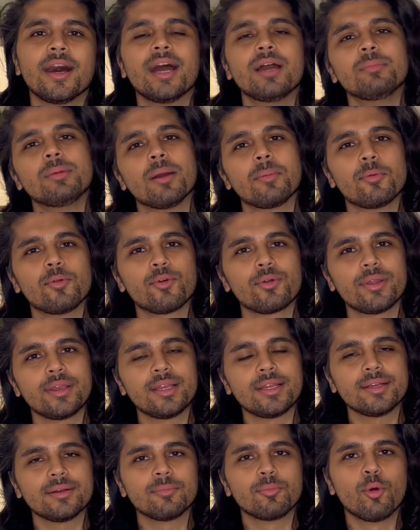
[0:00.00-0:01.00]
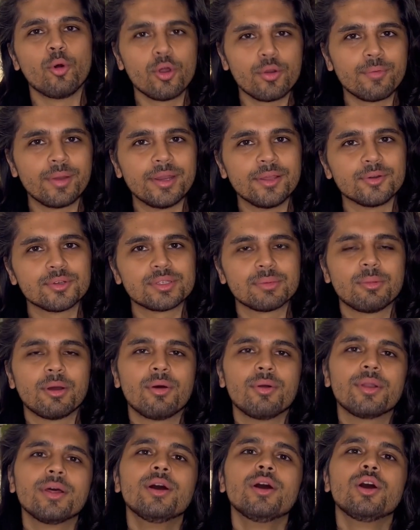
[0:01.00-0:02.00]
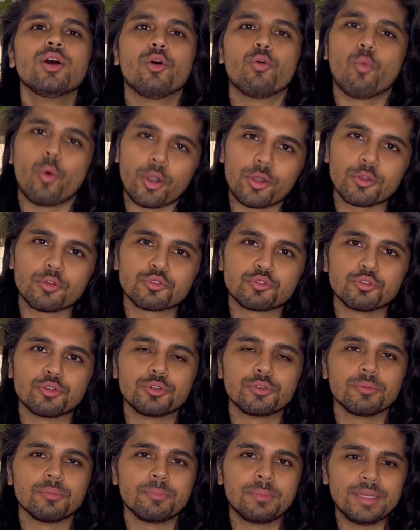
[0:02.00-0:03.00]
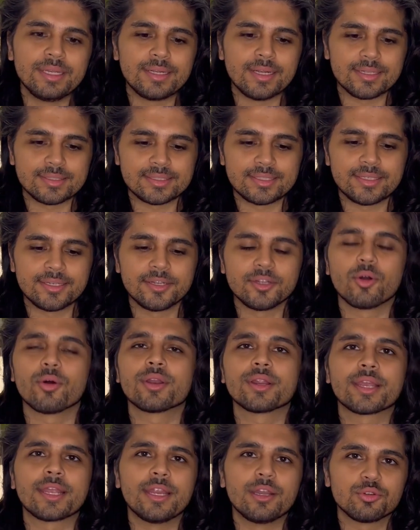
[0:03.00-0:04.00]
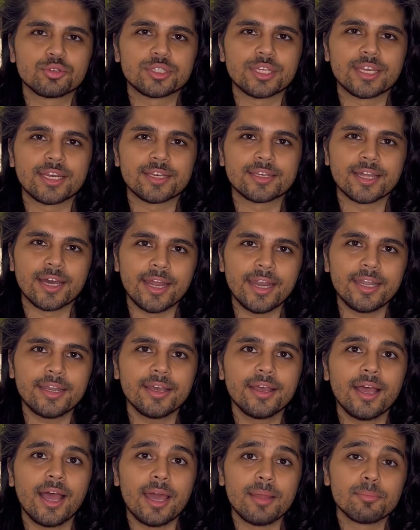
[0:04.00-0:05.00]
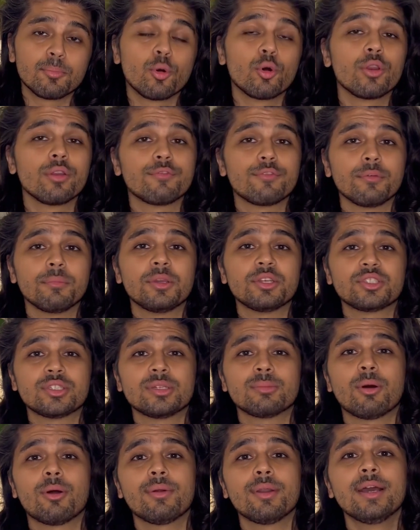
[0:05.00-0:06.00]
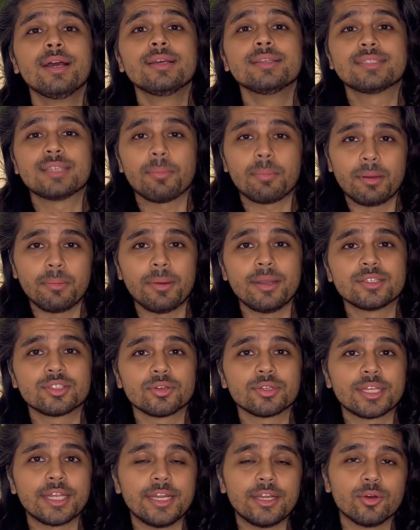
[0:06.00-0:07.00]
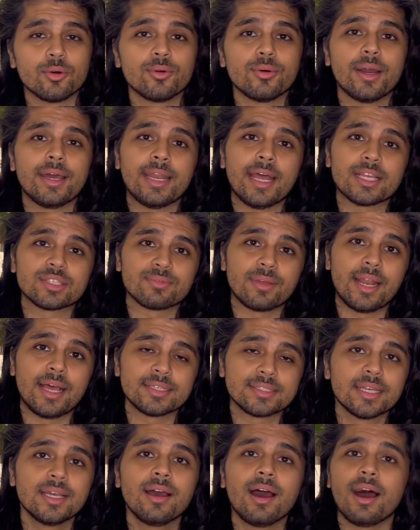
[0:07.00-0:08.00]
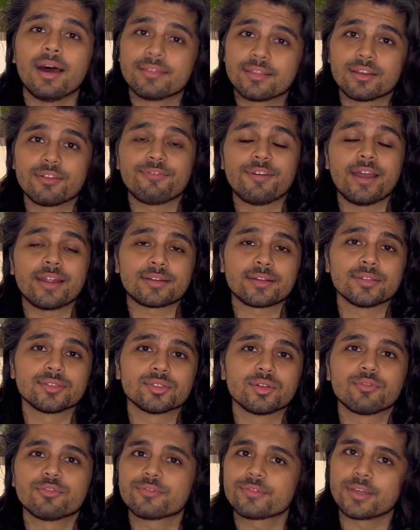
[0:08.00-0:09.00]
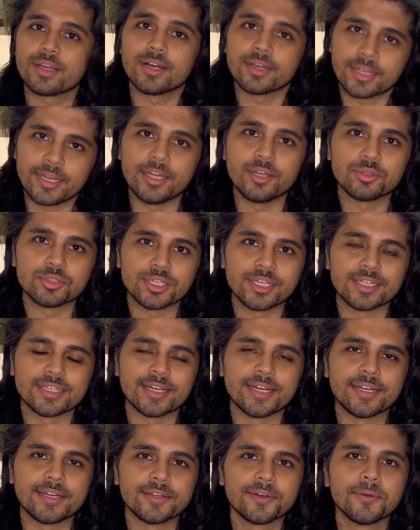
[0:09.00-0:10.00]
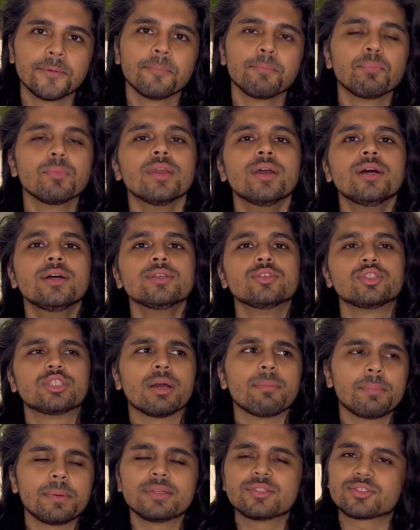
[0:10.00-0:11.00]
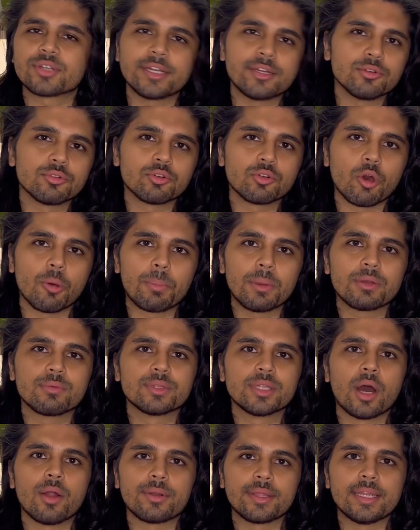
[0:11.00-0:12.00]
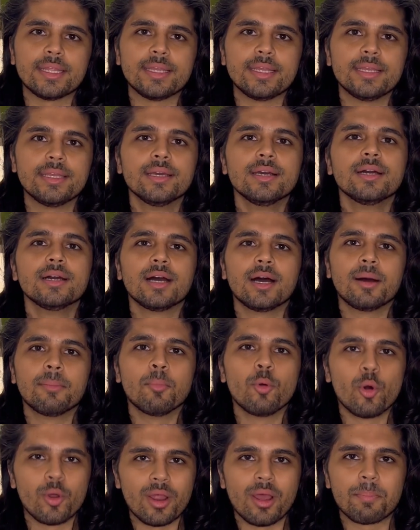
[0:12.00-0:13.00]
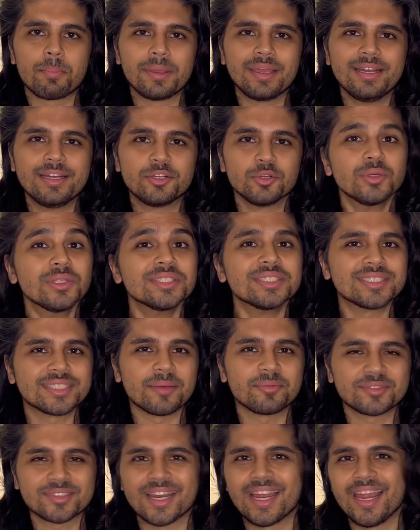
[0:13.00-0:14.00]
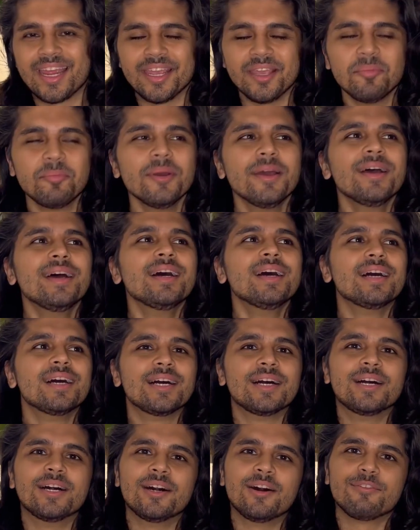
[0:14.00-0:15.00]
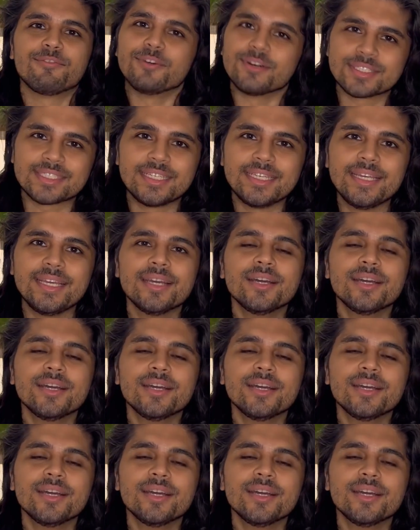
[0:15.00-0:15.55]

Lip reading: be uploading more videos about what you should be considering on a ketogenic diet and more information about supplements on keto and as well as other factors of a ketogenic diet. So jumping straight to the topic without any more appeal to subscribe. Firstly,